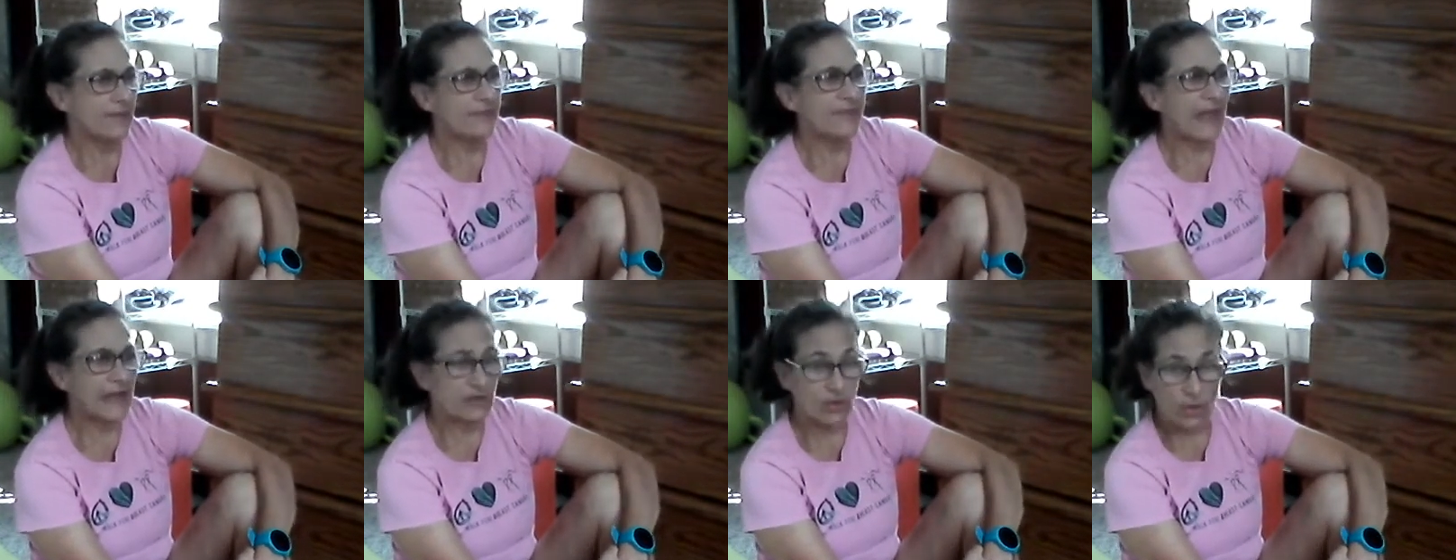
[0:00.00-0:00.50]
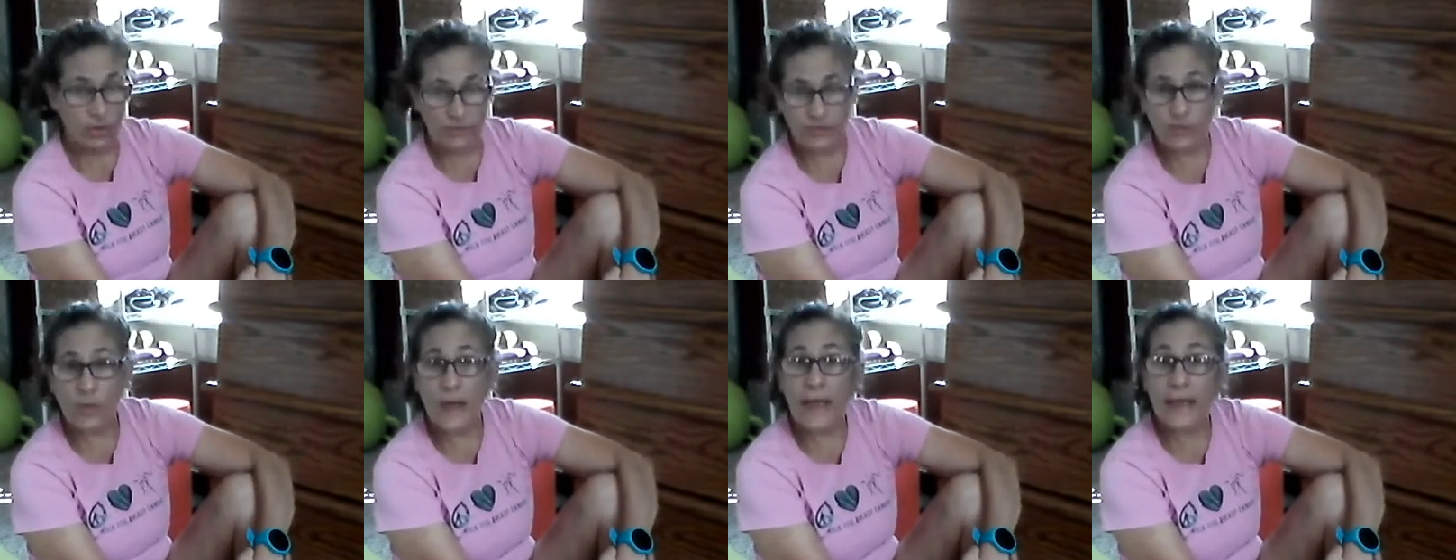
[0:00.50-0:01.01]
That goes
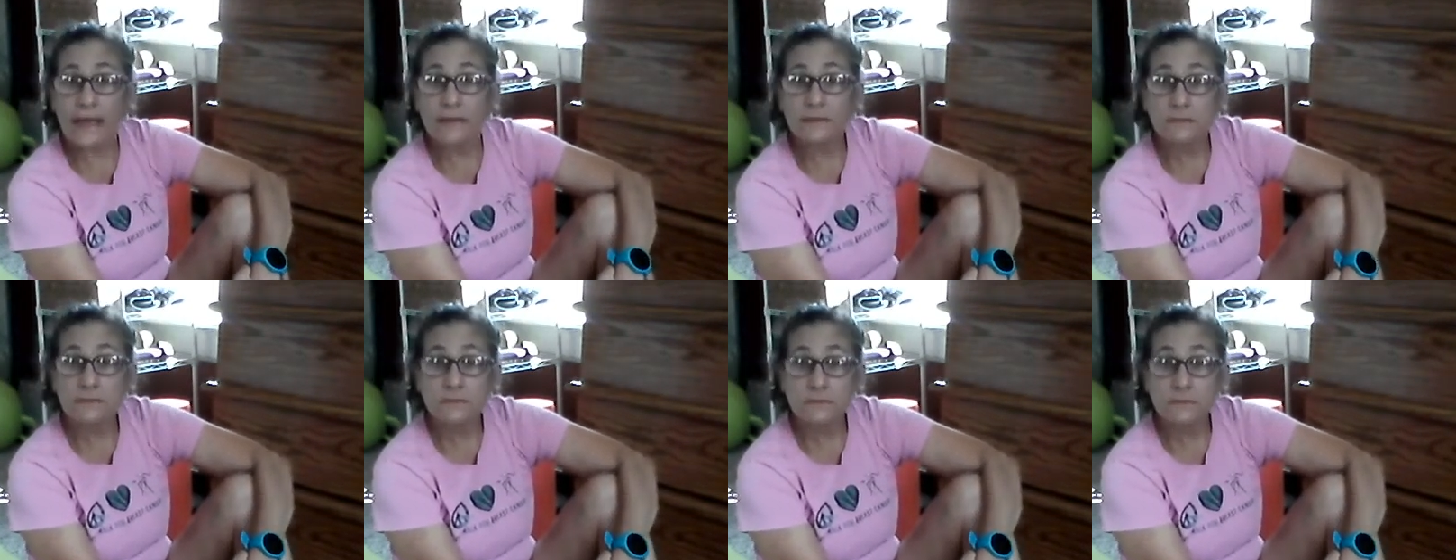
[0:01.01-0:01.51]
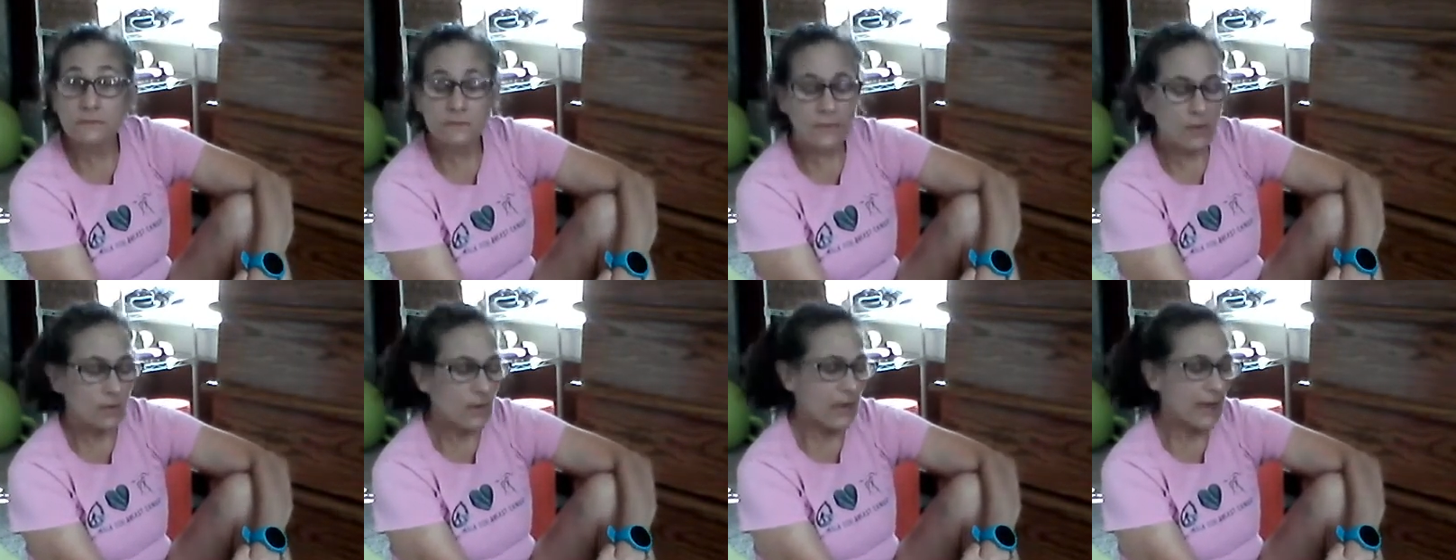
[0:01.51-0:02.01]
away.
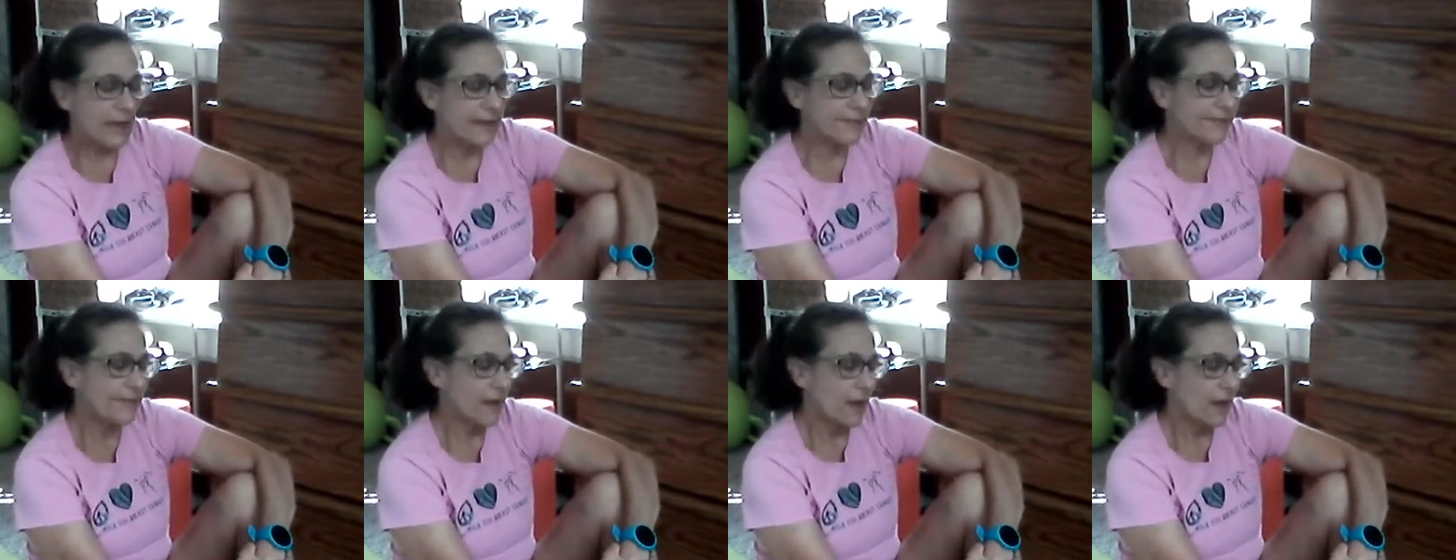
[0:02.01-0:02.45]
Okay?